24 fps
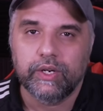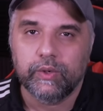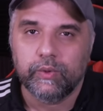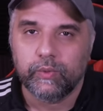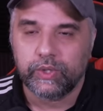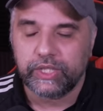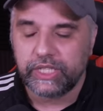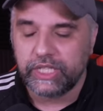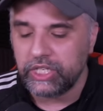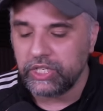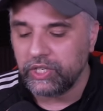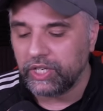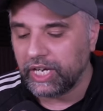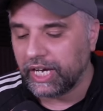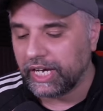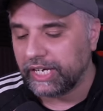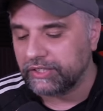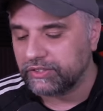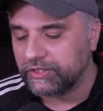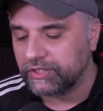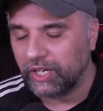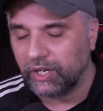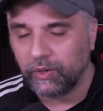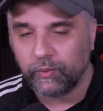What do you
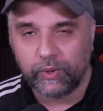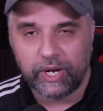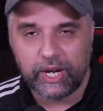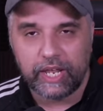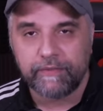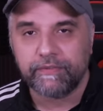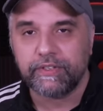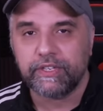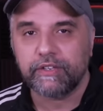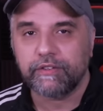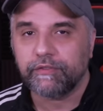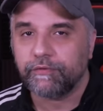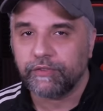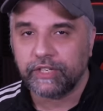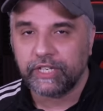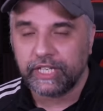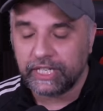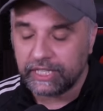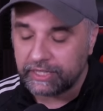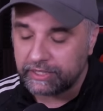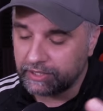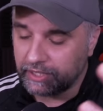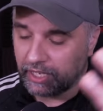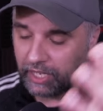guys know? Whatever your
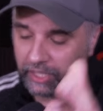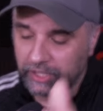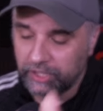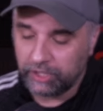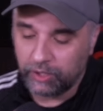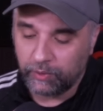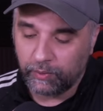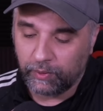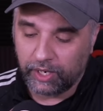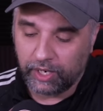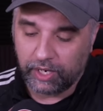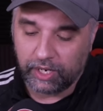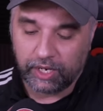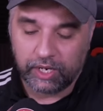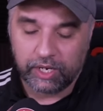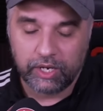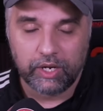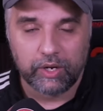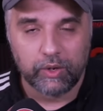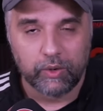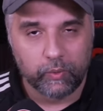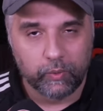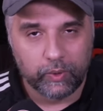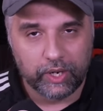feelings are, you are
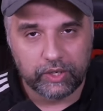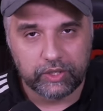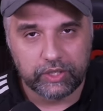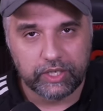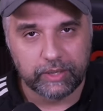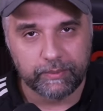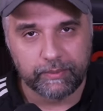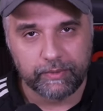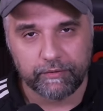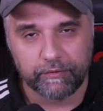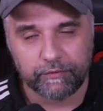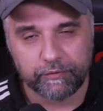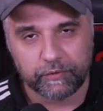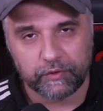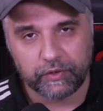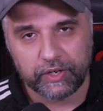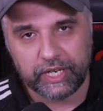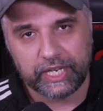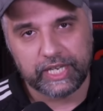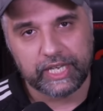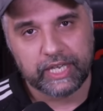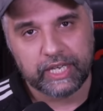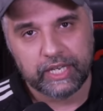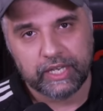welcome and
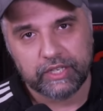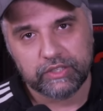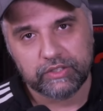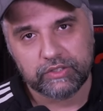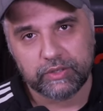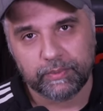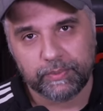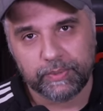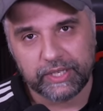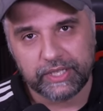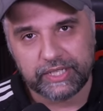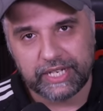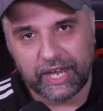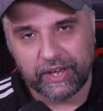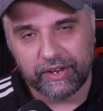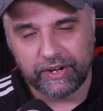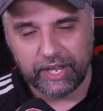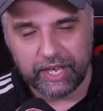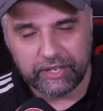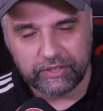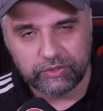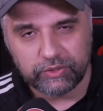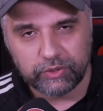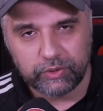free to put down,
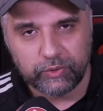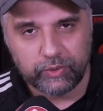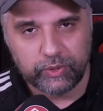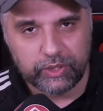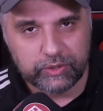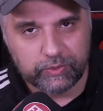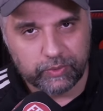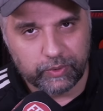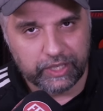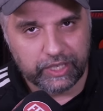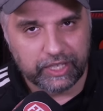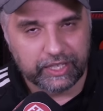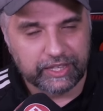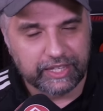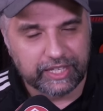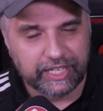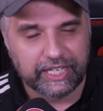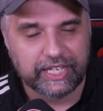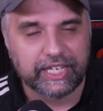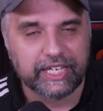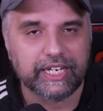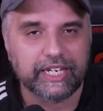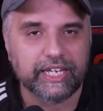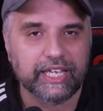as always, what you're
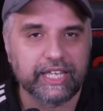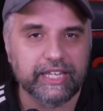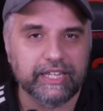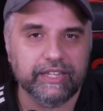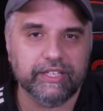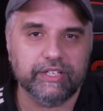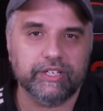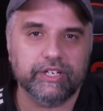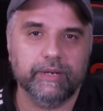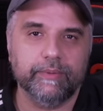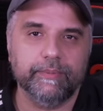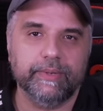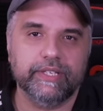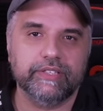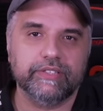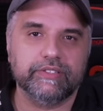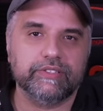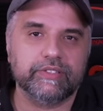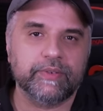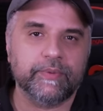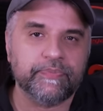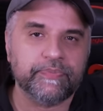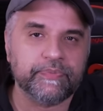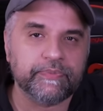thinking in the
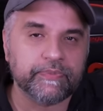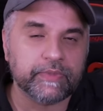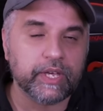comments.